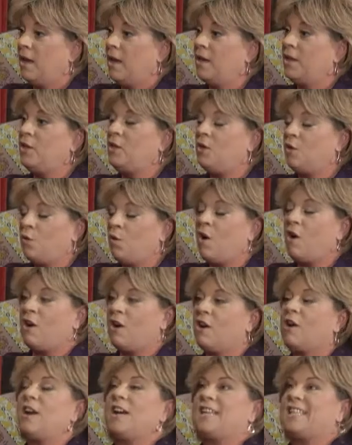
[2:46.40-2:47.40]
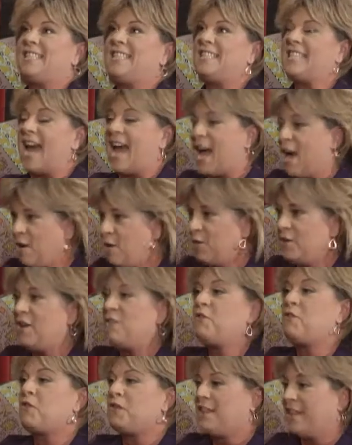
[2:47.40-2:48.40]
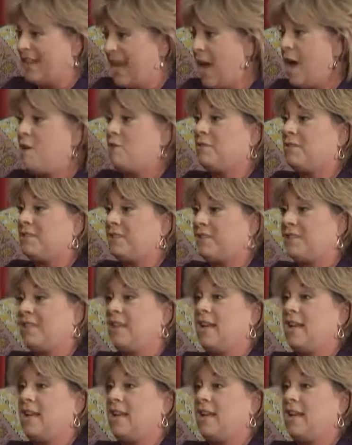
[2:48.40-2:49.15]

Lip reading: You are down for the count.